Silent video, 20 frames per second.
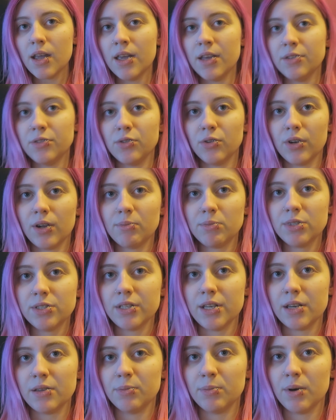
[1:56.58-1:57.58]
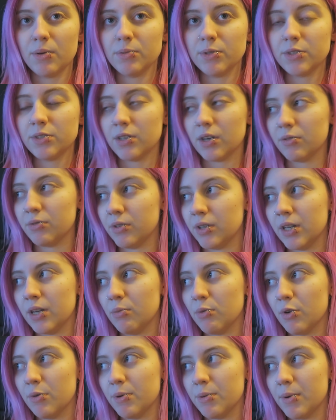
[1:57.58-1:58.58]
He's gone up to see his mum and stuff, and
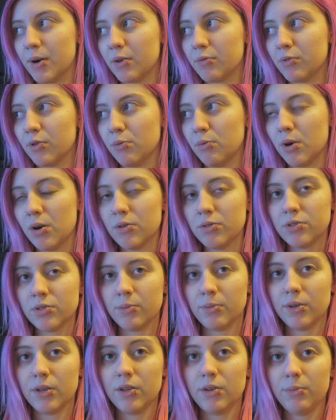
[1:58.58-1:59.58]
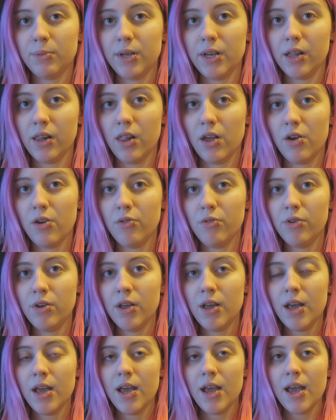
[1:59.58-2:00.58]
he won't be back for a while, so I'm going to be
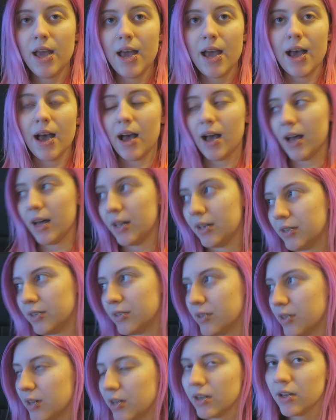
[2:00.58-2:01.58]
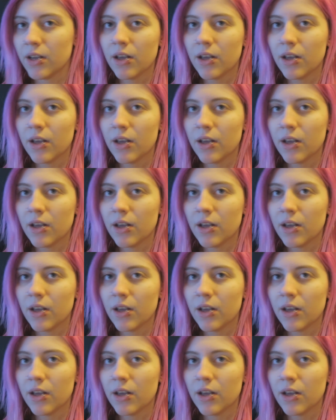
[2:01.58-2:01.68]
alone. And